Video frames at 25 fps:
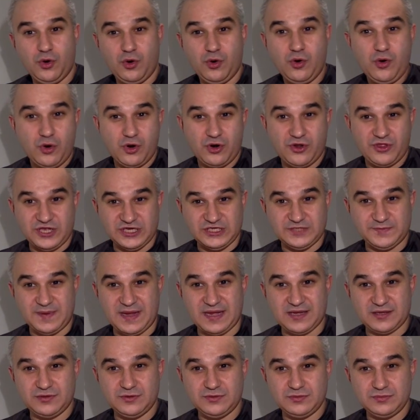or the
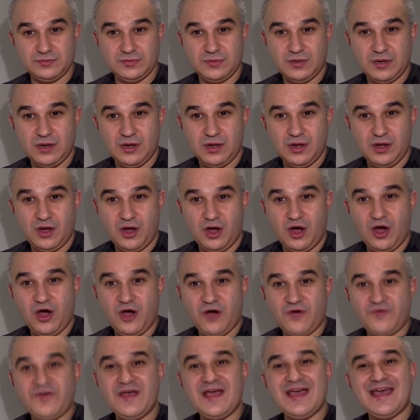spectrum
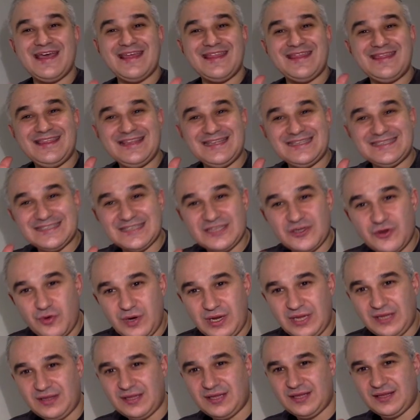of
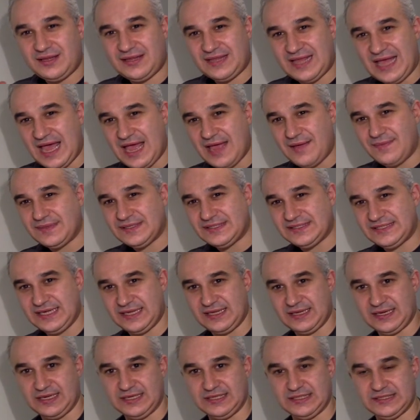discrete time
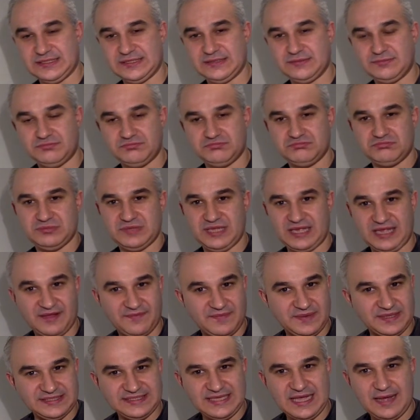signals. They have
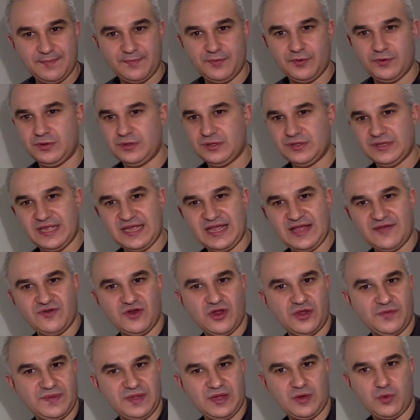been sampled, they have
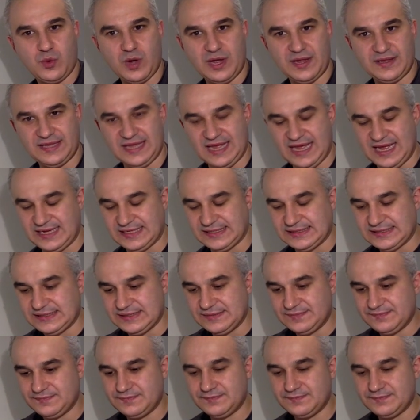not been quantized.